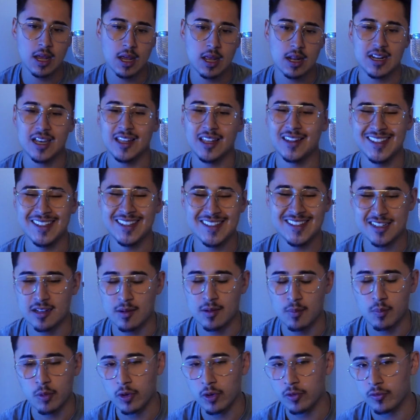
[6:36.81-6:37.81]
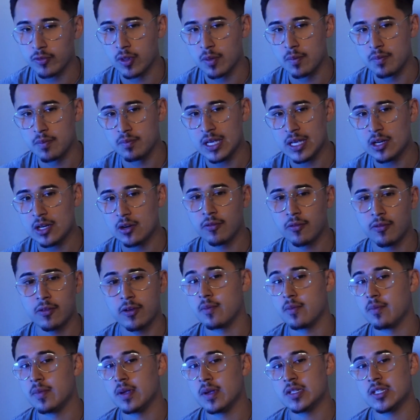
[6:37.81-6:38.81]
Nothing's going to move the needle for your
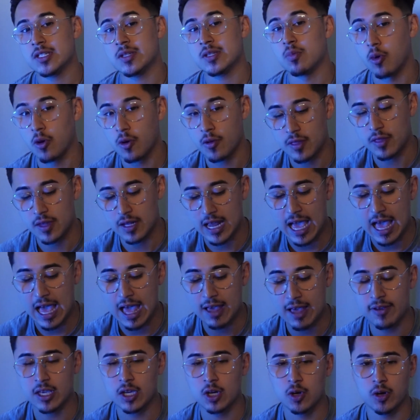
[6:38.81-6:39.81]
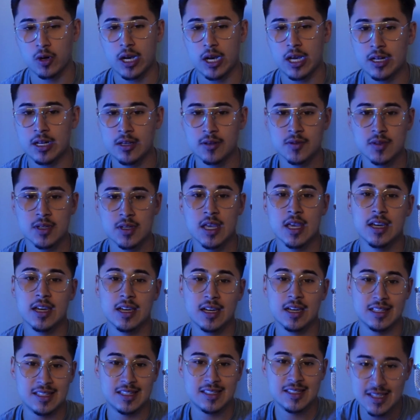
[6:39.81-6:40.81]
business more than having creatives
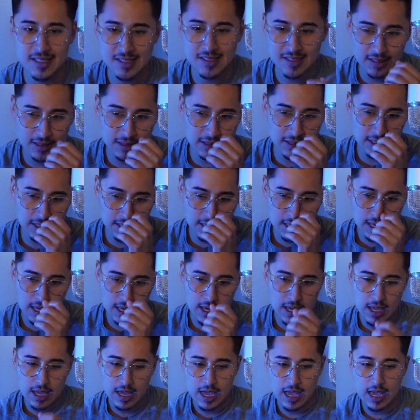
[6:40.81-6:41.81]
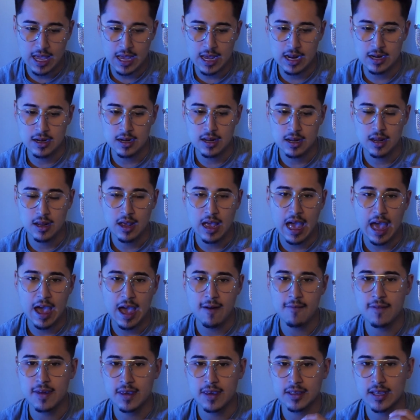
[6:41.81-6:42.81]
consistently and
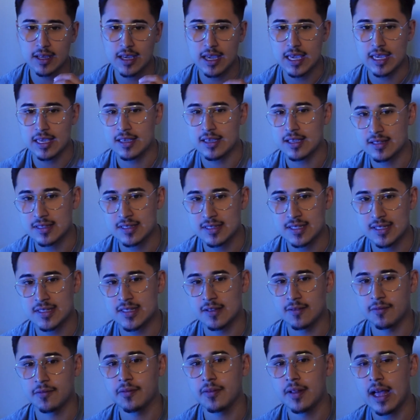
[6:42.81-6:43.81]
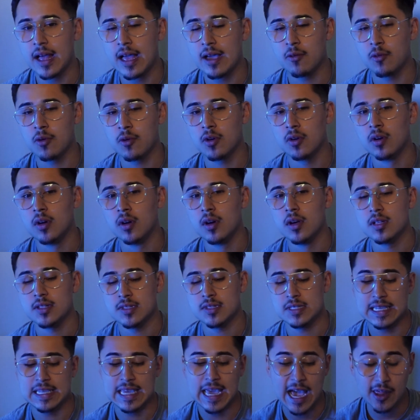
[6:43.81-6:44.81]
having a consistent flywheel to
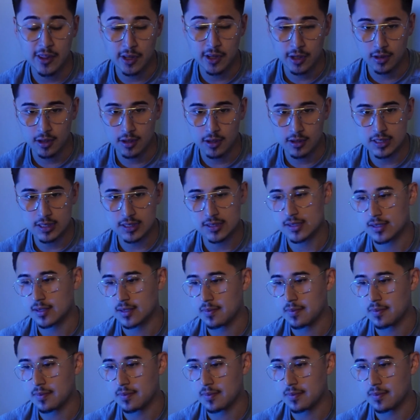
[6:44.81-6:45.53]
gather learnings to make